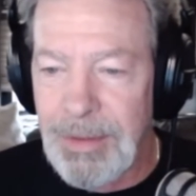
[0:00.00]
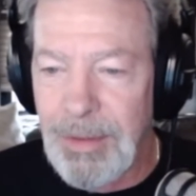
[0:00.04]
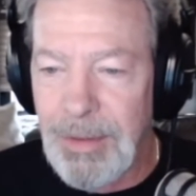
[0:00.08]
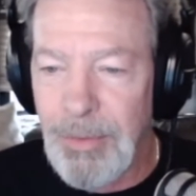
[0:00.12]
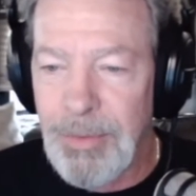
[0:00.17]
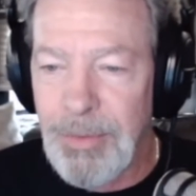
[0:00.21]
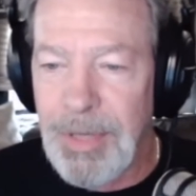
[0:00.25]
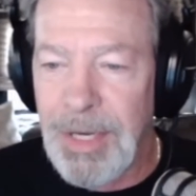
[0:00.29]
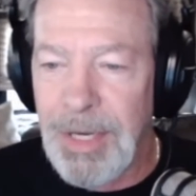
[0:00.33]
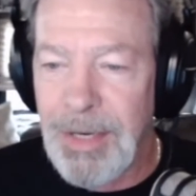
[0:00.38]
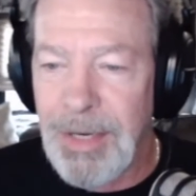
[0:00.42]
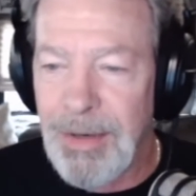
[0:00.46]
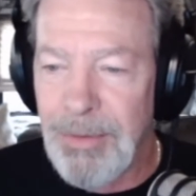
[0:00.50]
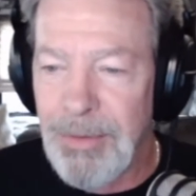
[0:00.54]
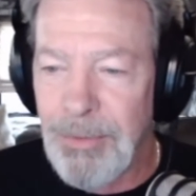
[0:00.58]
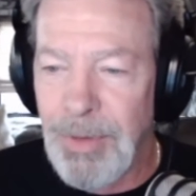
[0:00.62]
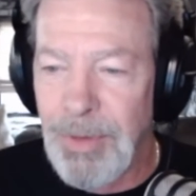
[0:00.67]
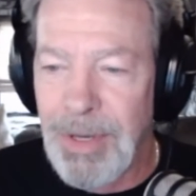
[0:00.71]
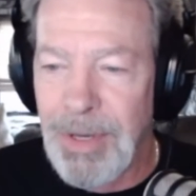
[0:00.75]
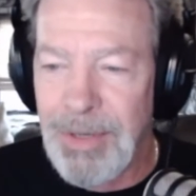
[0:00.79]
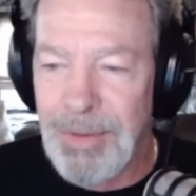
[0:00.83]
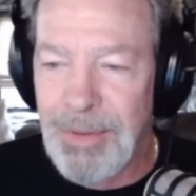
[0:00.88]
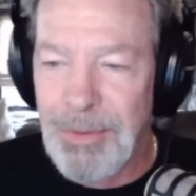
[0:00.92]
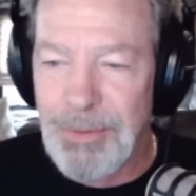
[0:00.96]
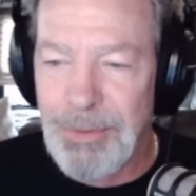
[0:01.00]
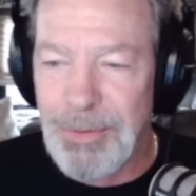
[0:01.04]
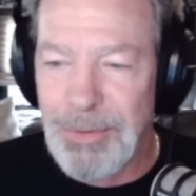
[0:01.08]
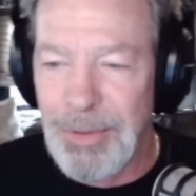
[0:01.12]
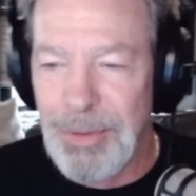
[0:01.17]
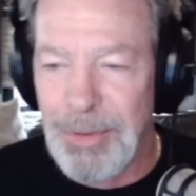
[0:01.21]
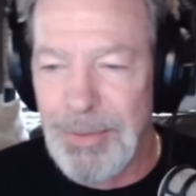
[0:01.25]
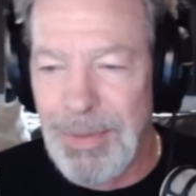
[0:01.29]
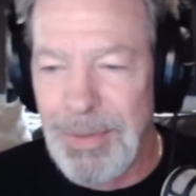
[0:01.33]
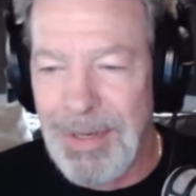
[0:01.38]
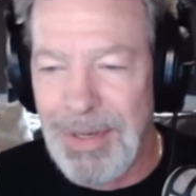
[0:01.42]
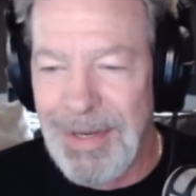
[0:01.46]
Okay, on
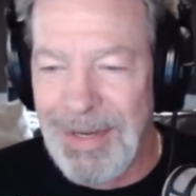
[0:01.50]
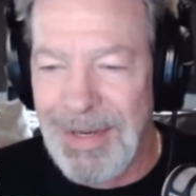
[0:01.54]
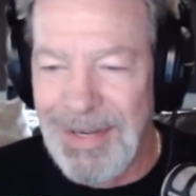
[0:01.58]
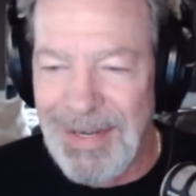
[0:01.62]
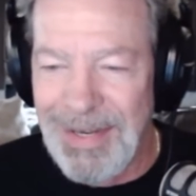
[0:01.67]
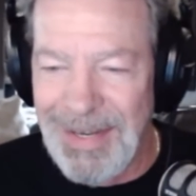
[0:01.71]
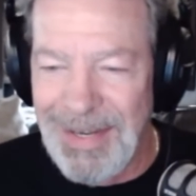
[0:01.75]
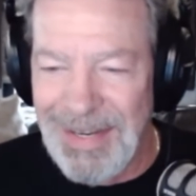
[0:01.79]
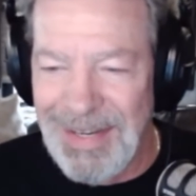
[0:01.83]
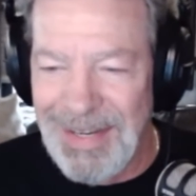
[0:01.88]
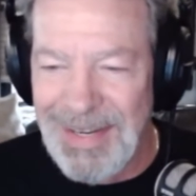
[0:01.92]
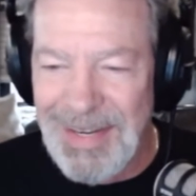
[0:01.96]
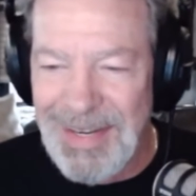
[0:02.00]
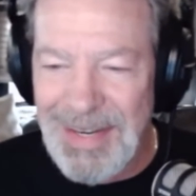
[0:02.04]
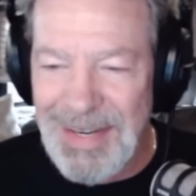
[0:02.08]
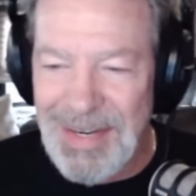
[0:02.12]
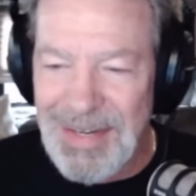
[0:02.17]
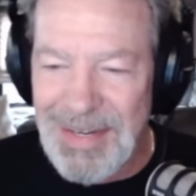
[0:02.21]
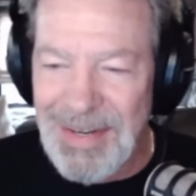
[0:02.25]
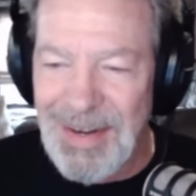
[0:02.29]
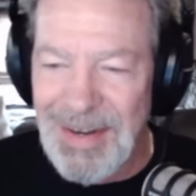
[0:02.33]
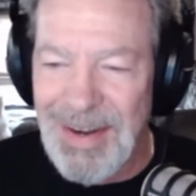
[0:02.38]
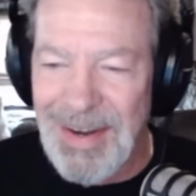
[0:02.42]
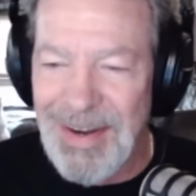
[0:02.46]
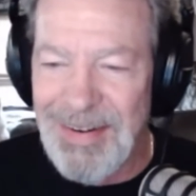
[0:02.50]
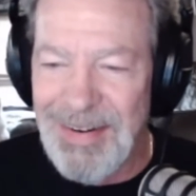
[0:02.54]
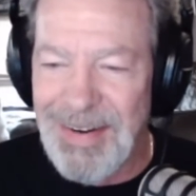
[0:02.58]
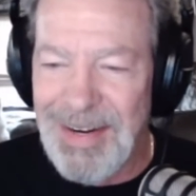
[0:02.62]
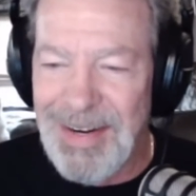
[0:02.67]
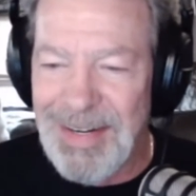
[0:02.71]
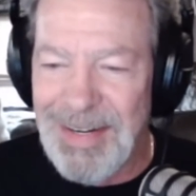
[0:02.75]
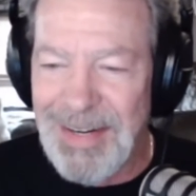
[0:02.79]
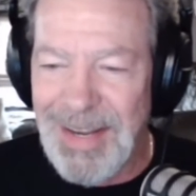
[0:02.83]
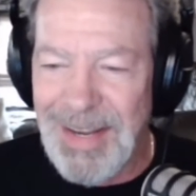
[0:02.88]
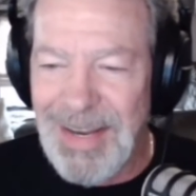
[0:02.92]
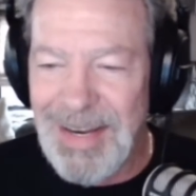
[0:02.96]
YouTube. All
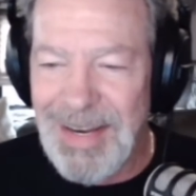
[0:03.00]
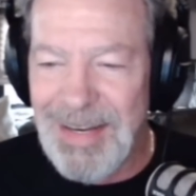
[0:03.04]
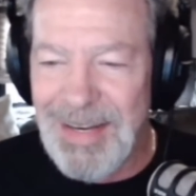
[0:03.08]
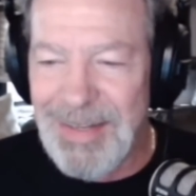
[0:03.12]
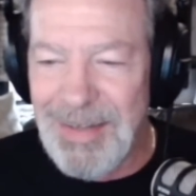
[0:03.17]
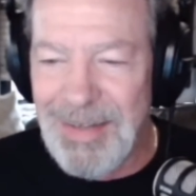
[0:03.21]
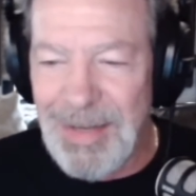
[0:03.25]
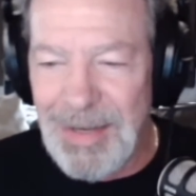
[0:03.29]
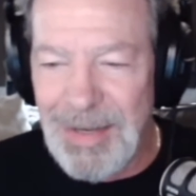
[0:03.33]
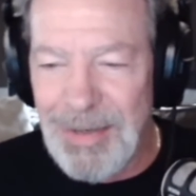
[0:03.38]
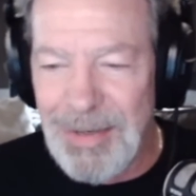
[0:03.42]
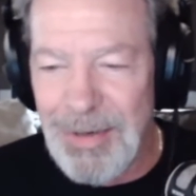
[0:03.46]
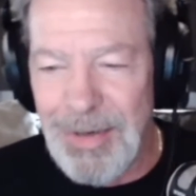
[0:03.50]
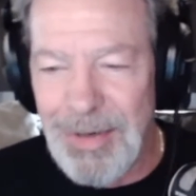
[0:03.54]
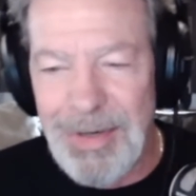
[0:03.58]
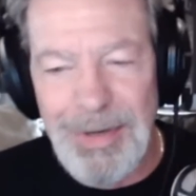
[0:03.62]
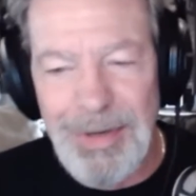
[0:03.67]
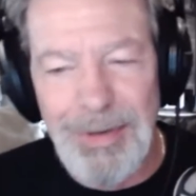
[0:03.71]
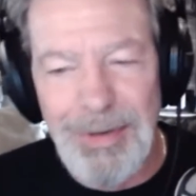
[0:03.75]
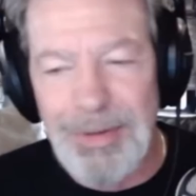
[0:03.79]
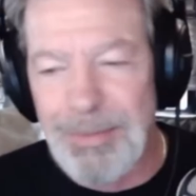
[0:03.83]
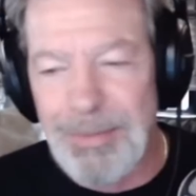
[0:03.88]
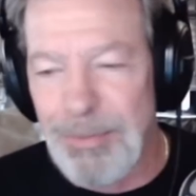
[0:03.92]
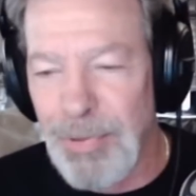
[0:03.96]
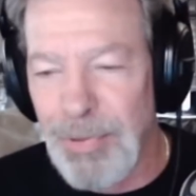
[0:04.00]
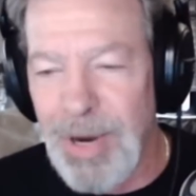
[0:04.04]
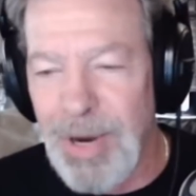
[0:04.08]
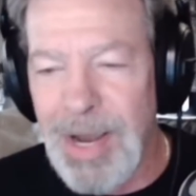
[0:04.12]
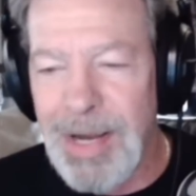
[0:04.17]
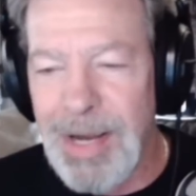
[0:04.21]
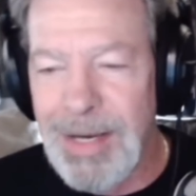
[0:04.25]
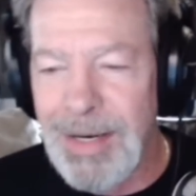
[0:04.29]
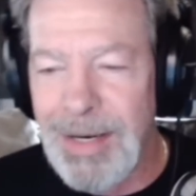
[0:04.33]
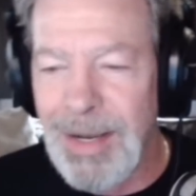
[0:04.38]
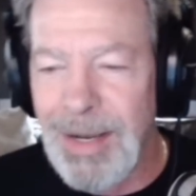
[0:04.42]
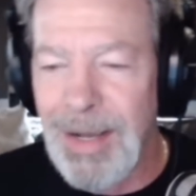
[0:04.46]
right. Hey, you're
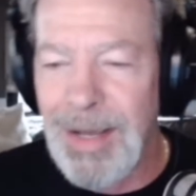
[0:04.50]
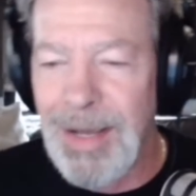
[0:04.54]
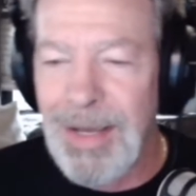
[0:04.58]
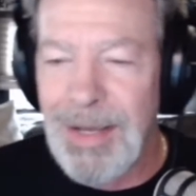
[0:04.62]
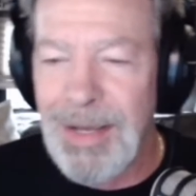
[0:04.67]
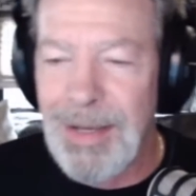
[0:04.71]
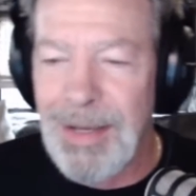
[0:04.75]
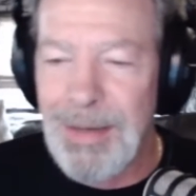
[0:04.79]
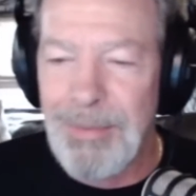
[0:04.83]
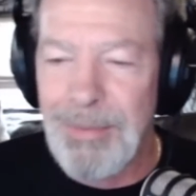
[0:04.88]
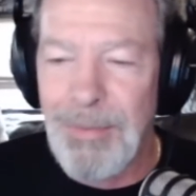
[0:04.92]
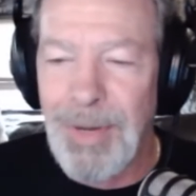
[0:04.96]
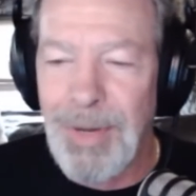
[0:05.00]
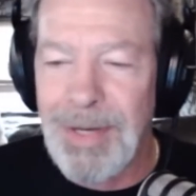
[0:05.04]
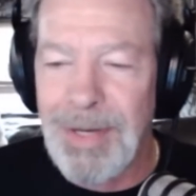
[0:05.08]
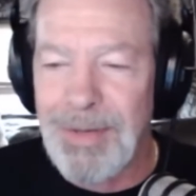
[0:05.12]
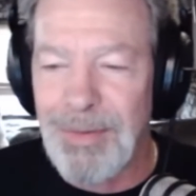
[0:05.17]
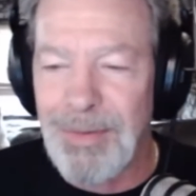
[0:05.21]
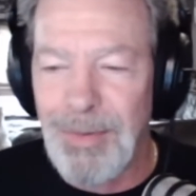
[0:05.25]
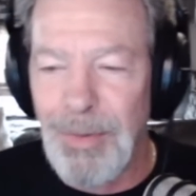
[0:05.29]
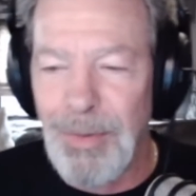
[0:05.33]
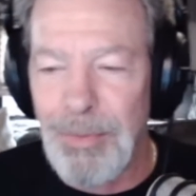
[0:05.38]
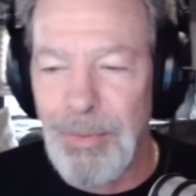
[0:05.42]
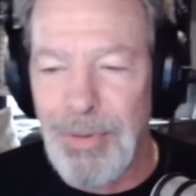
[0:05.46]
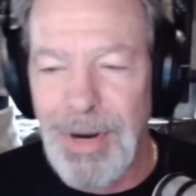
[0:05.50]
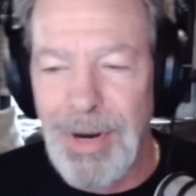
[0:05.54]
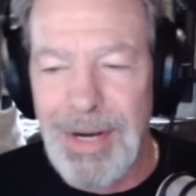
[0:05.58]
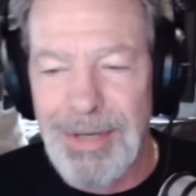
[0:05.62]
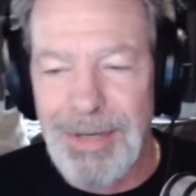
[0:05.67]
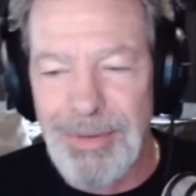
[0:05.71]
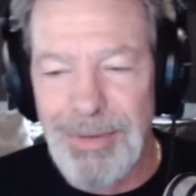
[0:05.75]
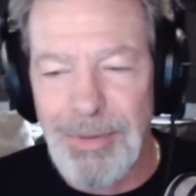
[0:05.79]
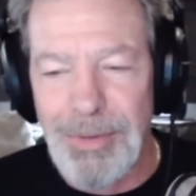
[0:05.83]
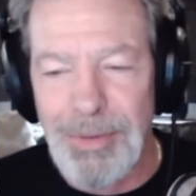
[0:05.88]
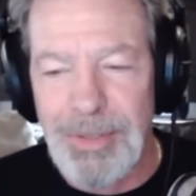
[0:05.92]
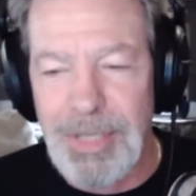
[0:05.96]
Brian, Michael
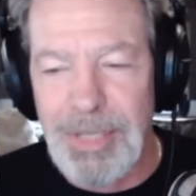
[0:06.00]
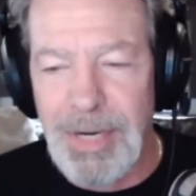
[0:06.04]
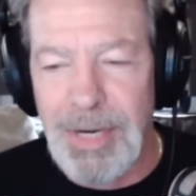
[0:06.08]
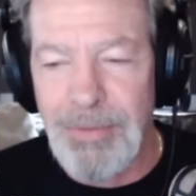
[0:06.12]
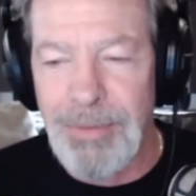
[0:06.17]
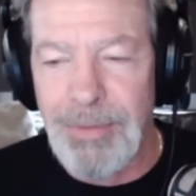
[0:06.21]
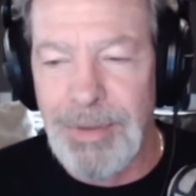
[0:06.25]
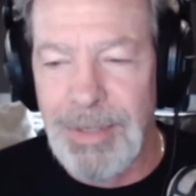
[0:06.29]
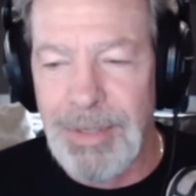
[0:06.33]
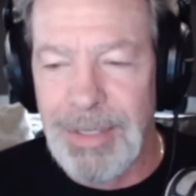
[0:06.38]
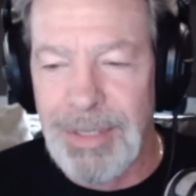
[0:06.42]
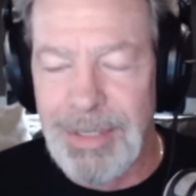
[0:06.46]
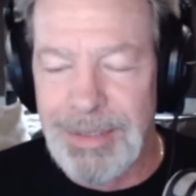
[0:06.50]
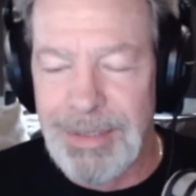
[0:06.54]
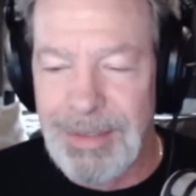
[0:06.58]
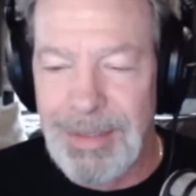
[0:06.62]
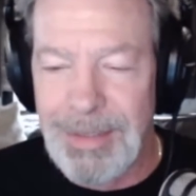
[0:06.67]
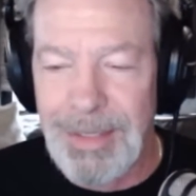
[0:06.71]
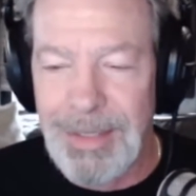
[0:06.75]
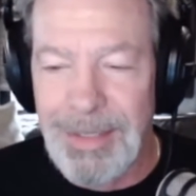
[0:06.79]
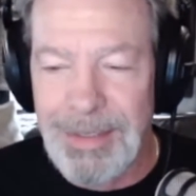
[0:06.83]
O'Brien. You are never late.